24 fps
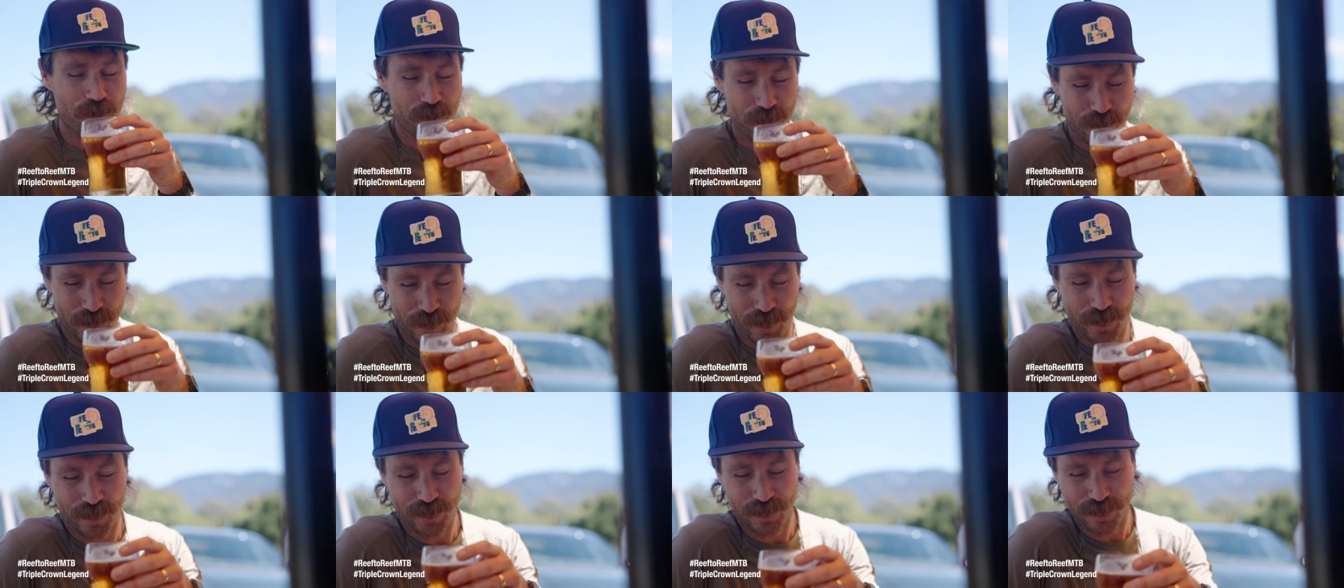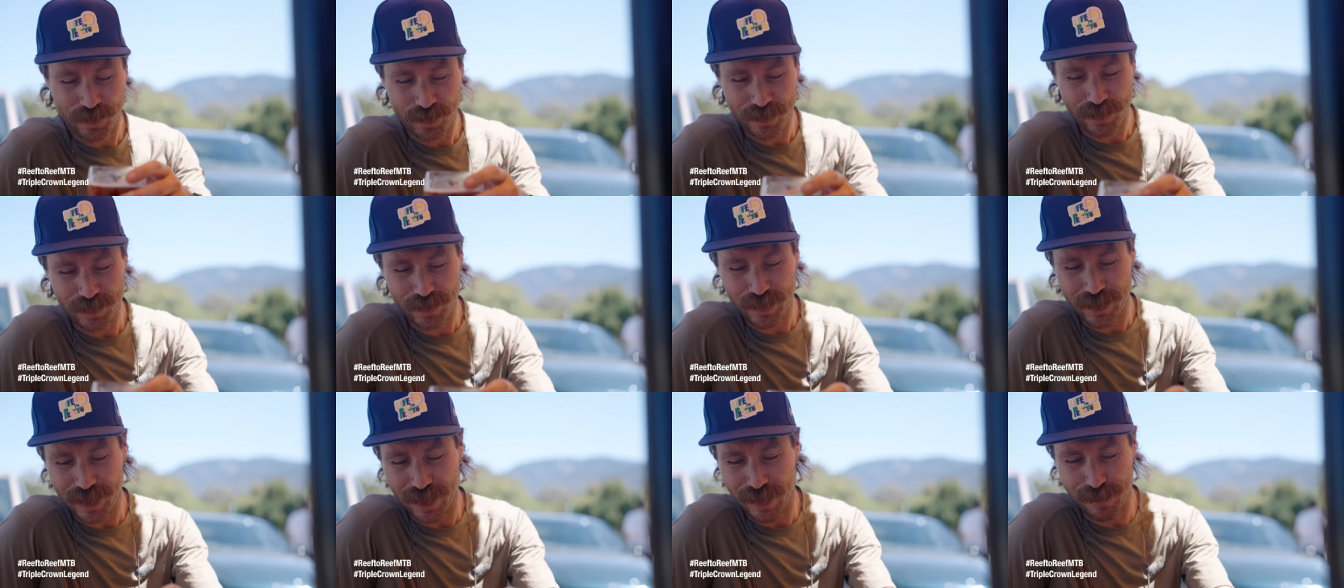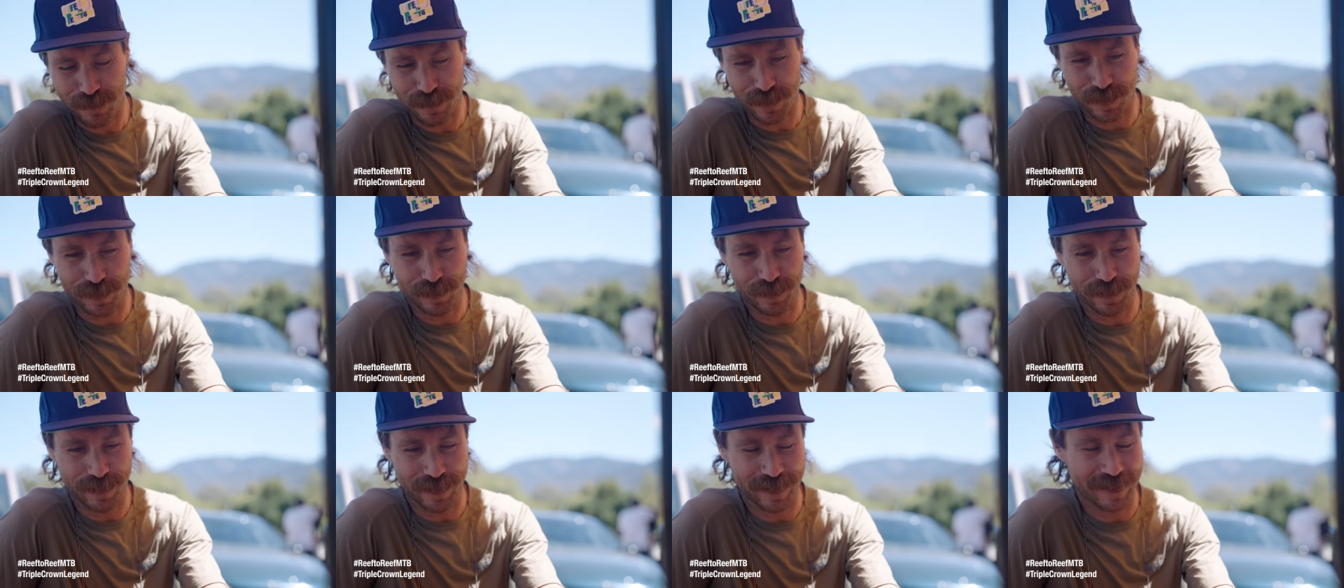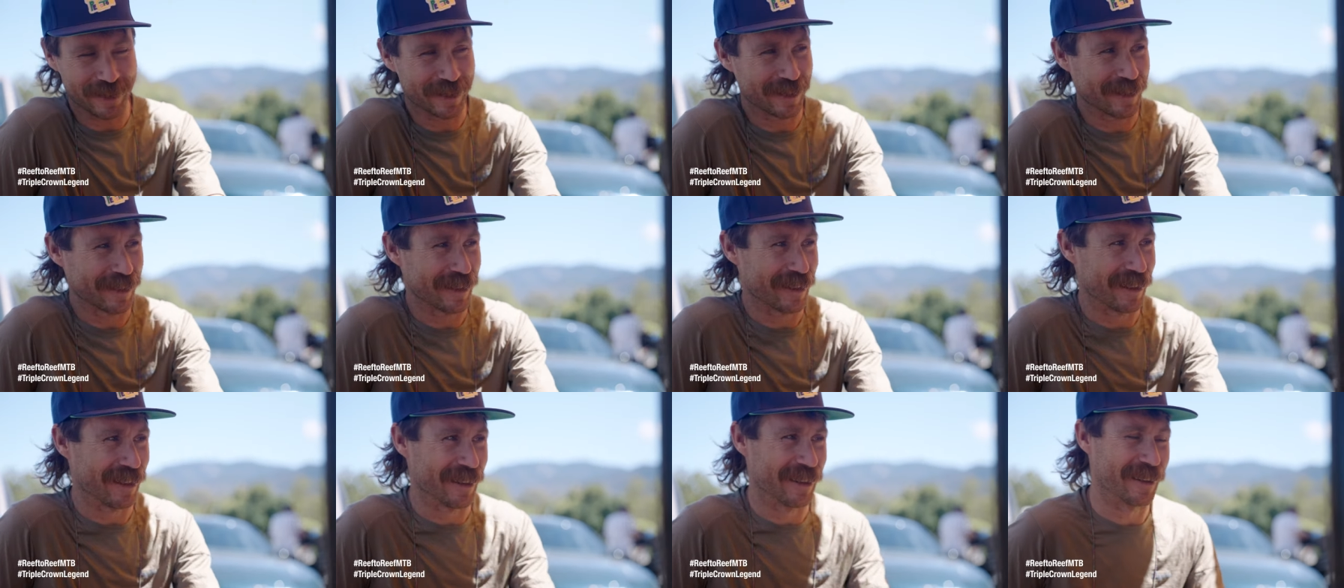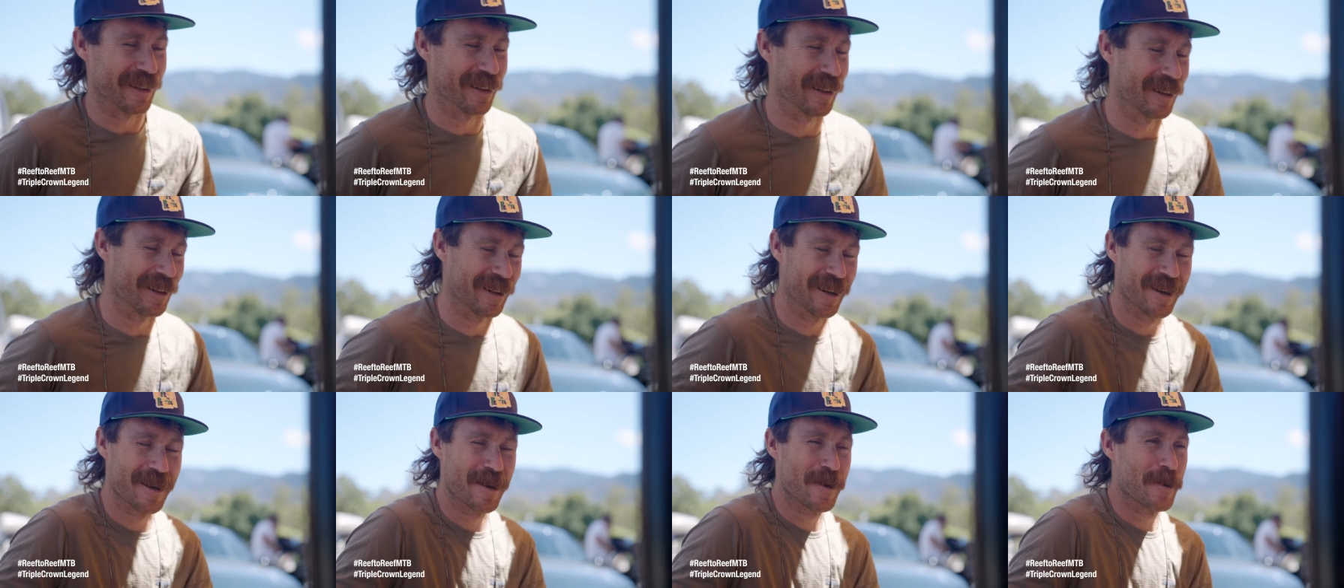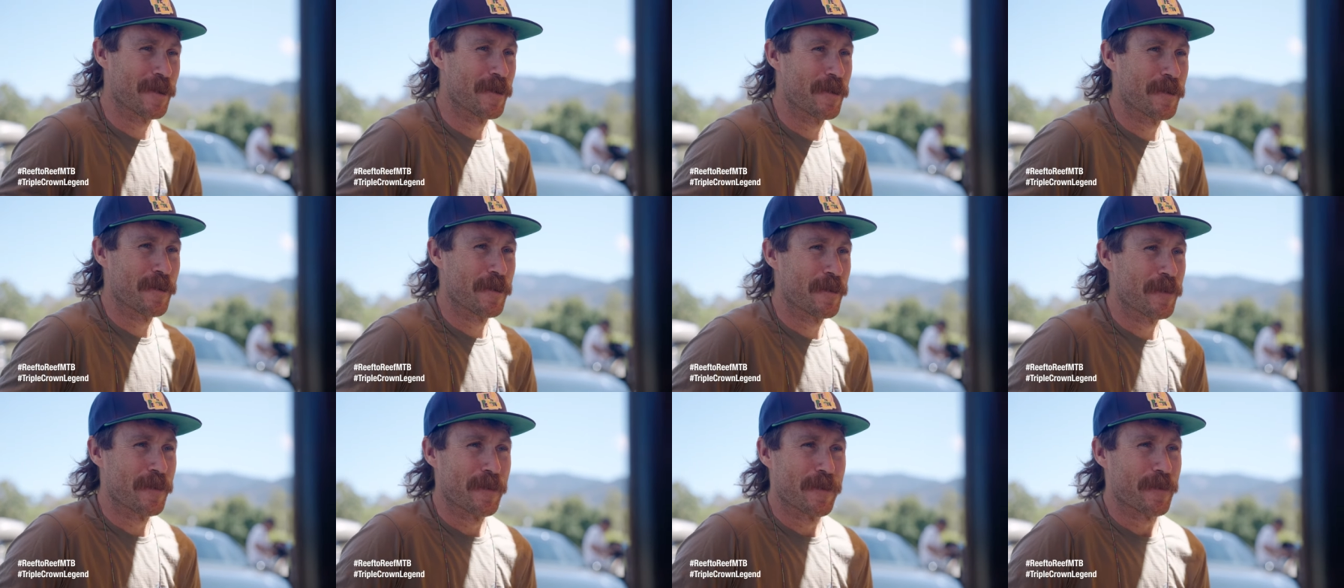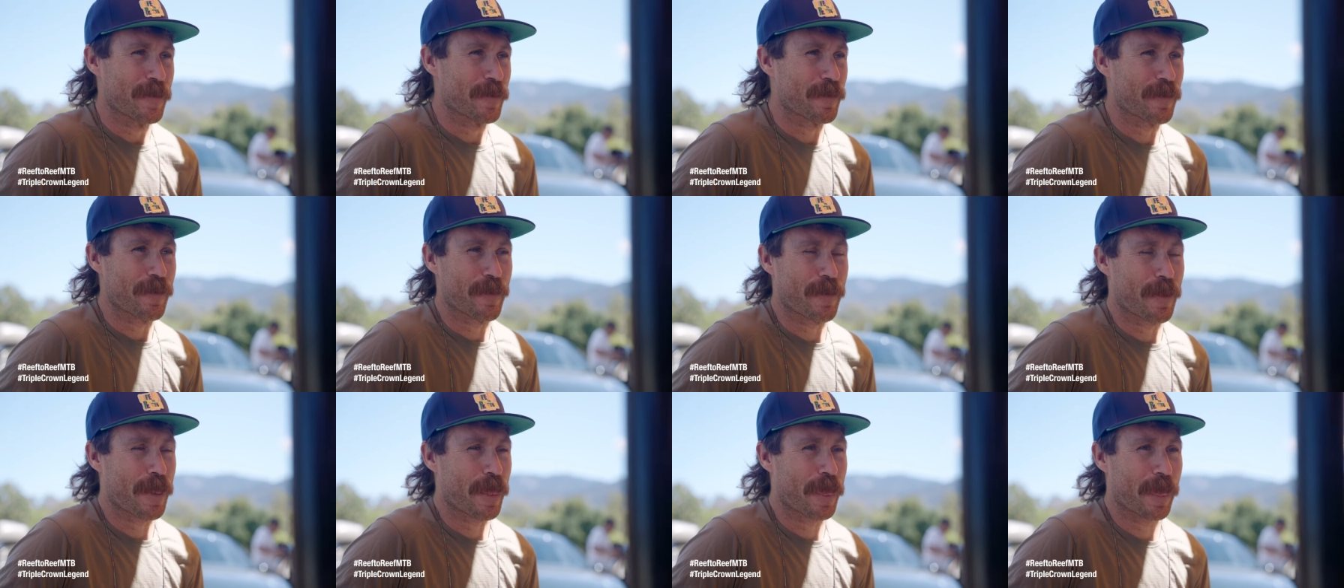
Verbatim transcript: doesn't exist, for me anyway, in the road scene, and I